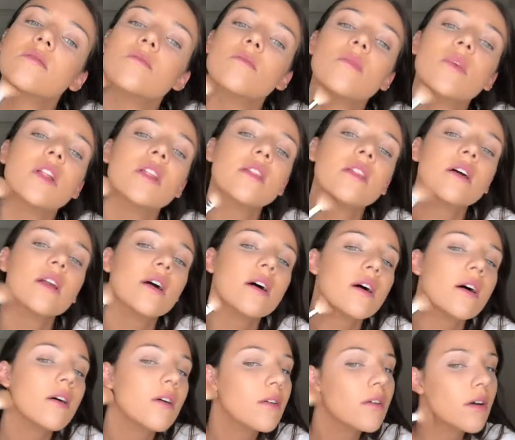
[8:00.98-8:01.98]
Blend that
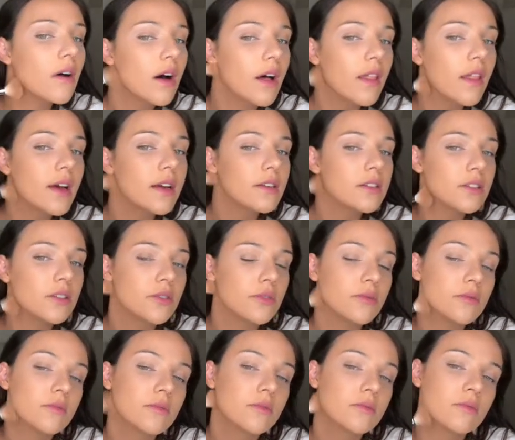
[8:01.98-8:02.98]
out. I like do
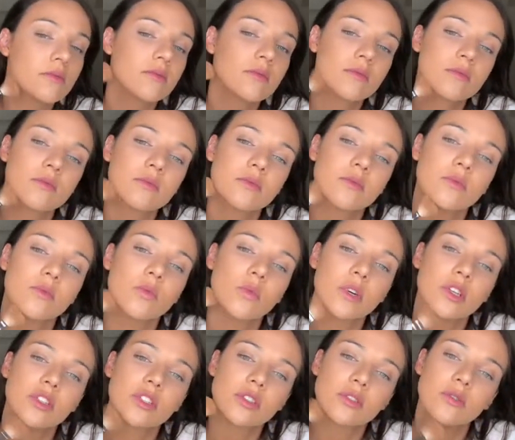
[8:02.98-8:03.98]

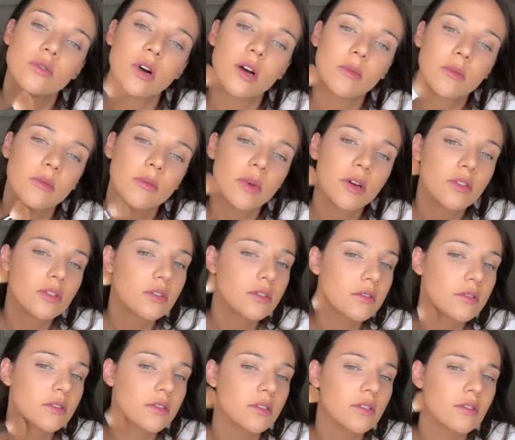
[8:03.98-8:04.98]
windshield wiper
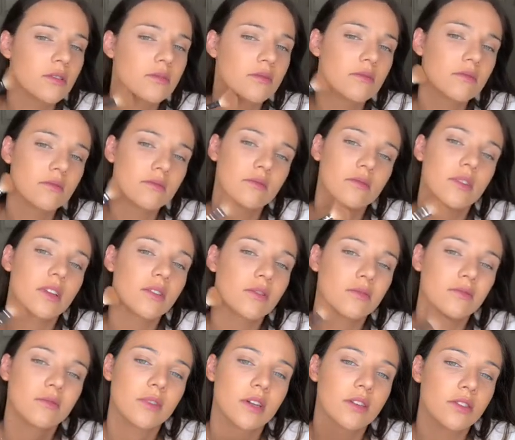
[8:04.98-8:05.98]
motions, or
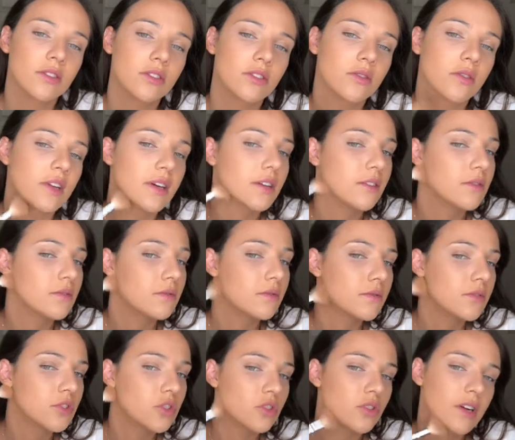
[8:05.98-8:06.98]
I just do like a
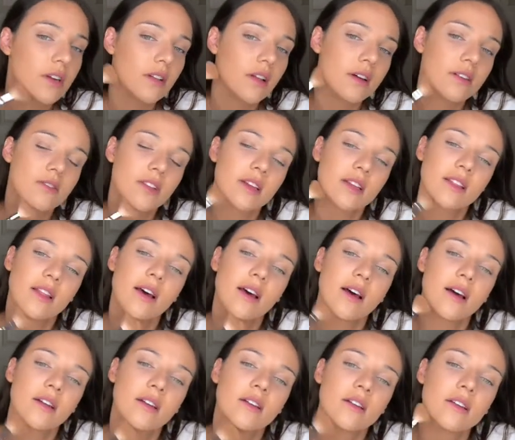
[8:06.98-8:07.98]
straight line like
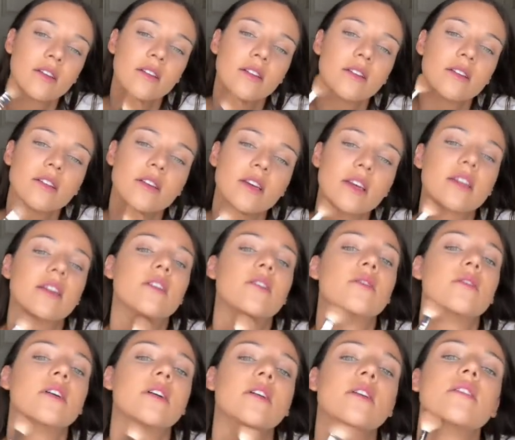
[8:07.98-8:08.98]
that to get it
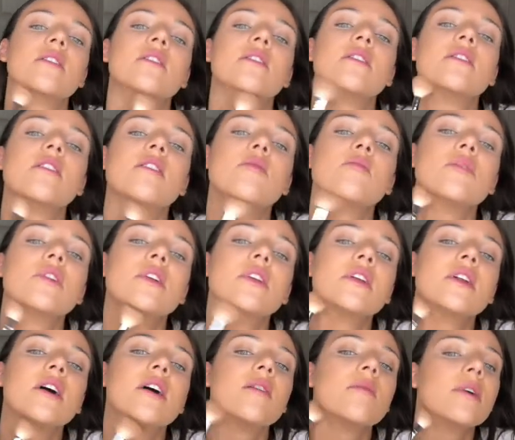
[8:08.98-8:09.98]
on there, and then I'll blend
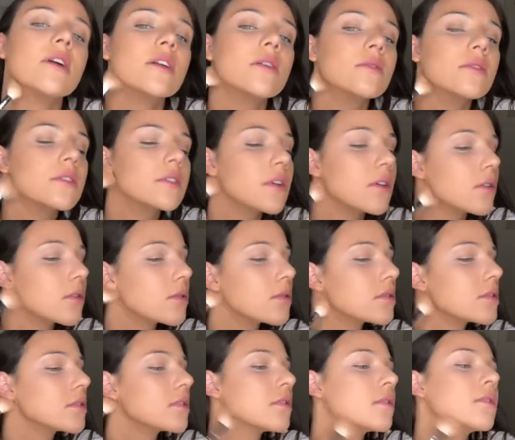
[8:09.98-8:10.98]
it out by doing
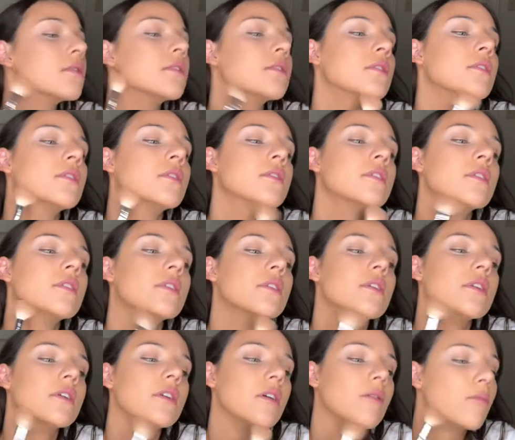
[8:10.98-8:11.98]
circles.
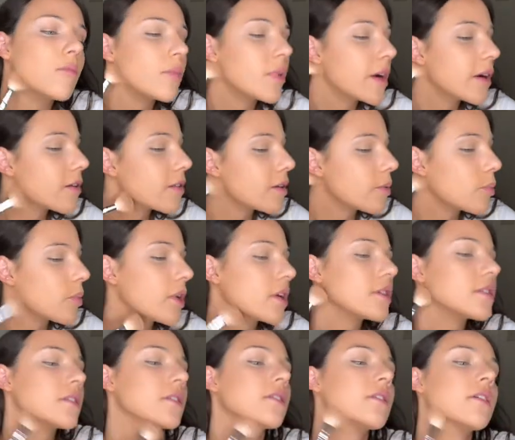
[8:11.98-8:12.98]
And I'm barely
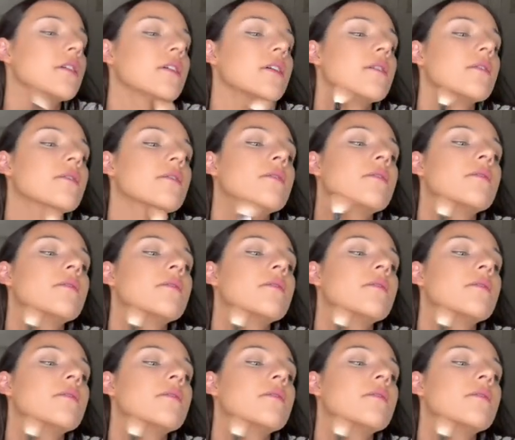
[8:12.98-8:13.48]
pressing right now.